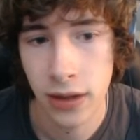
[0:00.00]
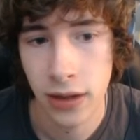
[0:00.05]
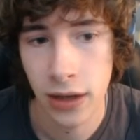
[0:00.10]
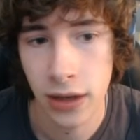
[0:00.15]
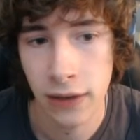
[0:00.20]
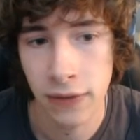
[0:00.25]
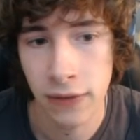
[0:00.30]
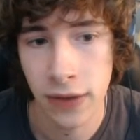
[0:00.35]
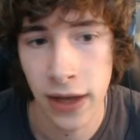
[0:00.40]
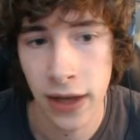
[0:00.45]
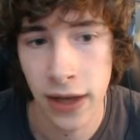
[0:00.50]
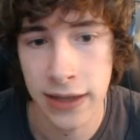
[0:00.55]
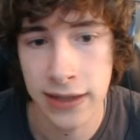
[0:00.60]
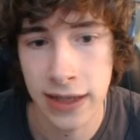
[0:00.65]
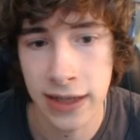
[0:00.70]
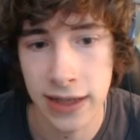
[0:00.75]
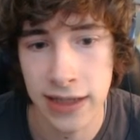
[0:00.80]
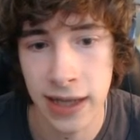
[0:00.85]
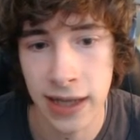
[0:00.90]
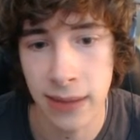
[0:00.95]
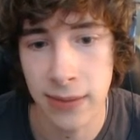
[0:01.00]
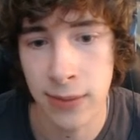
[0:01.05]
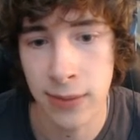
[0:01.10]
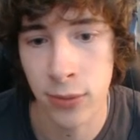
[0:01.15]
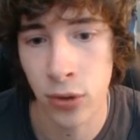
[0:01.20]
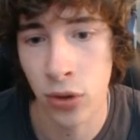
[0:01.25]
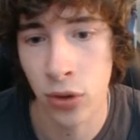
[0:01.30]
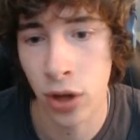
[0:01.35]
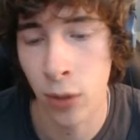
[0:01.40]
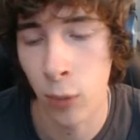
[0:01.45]
If that is
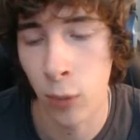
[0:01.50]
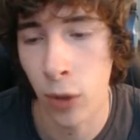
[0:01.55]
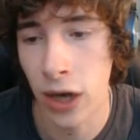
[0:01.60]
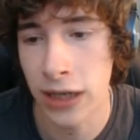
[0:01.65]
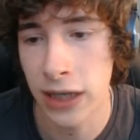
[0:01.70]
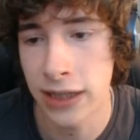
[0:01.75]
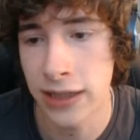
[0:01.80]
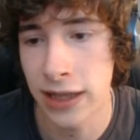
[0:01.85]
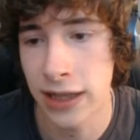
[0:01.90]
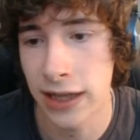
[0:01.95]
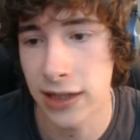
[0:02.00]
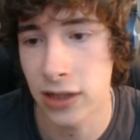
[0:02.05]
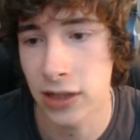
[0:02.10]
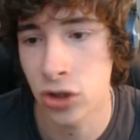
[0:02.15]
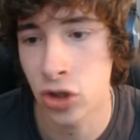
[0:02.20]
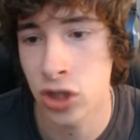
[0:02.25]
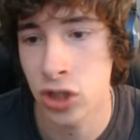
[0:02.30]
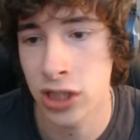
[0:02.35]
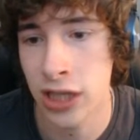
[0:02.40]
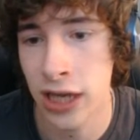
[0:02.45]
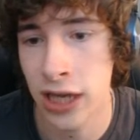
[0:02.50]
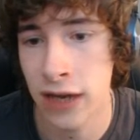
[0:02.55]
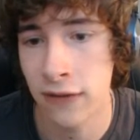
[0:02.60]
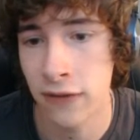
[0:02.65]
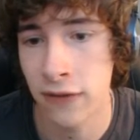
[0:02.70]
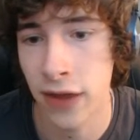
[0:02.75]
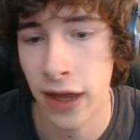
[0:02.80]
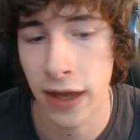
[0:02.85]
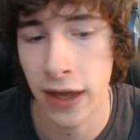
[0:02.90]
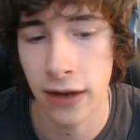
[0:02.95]
acceptable. And why did that just save
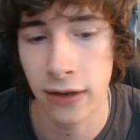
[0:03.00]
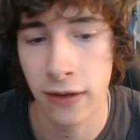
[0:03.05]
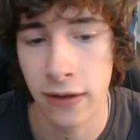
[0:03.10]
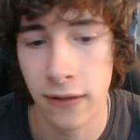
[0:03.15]
then?